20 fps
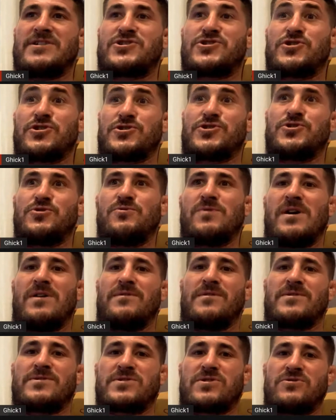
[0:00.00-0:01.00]
just you out
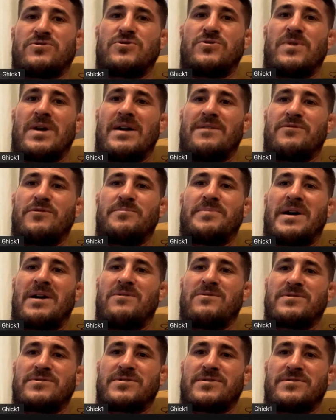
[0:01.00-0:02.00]
there, so you have the
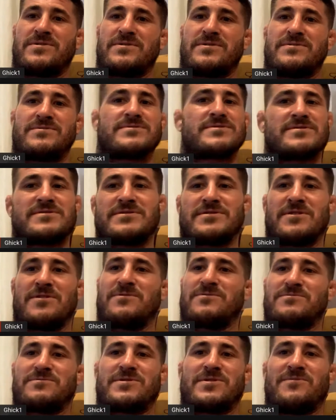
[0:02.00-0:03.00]
power to,
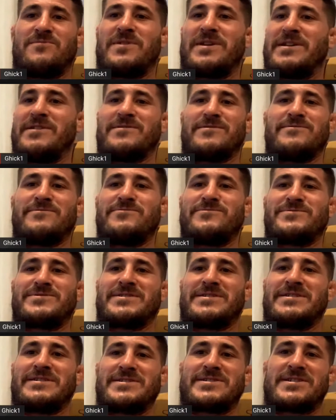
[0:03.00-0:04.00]
to win or lose,
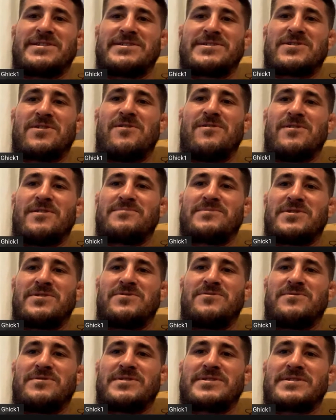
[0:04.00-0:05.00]
and it's all up to
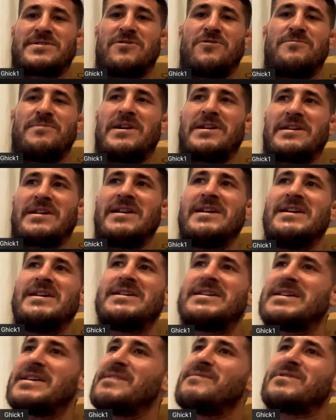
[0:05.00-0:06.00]
you. It's nobody,
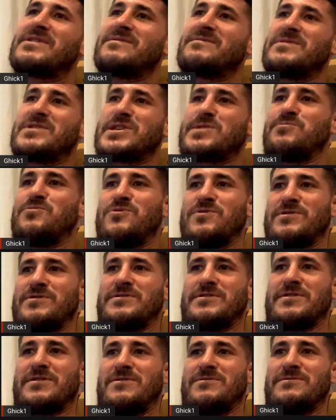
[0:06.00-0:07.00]
even in this sport,
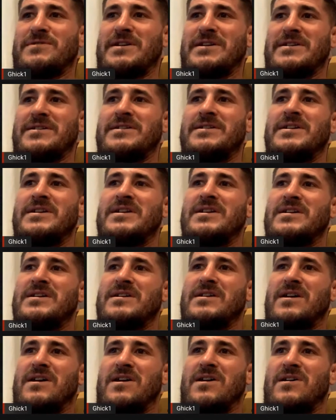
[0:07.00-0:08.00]
like
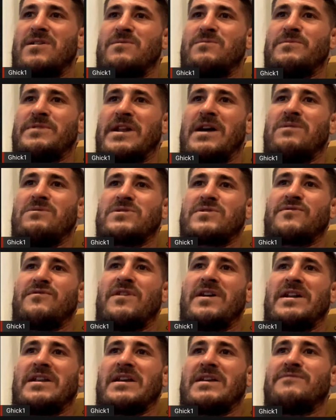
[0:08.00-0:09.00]
when I was
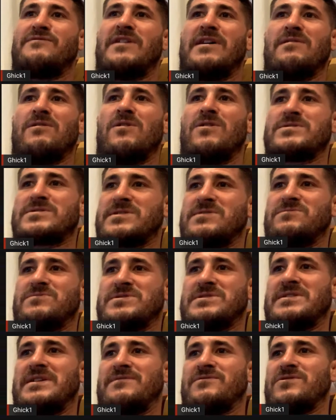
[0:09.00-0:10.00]
fighting, if I lost, it
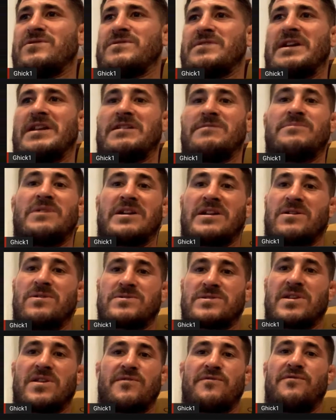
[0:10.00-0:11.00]
was never anybody
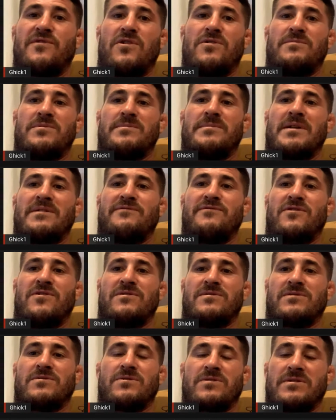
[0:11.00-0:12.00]
else's fault but my
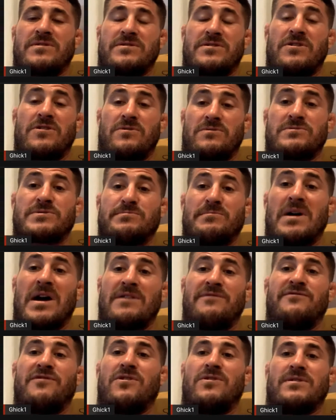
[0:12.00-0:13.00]
fault, or it was
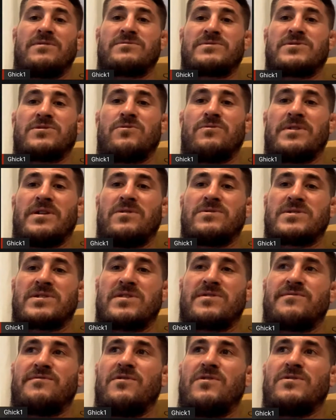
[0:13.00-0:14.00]
my fault. It was no one
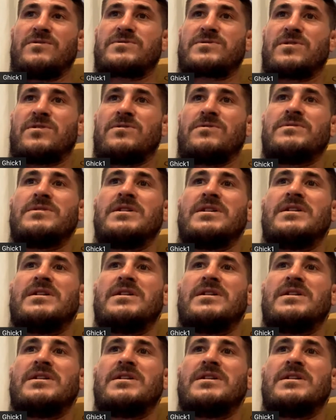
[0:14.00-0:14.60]
else's fault. So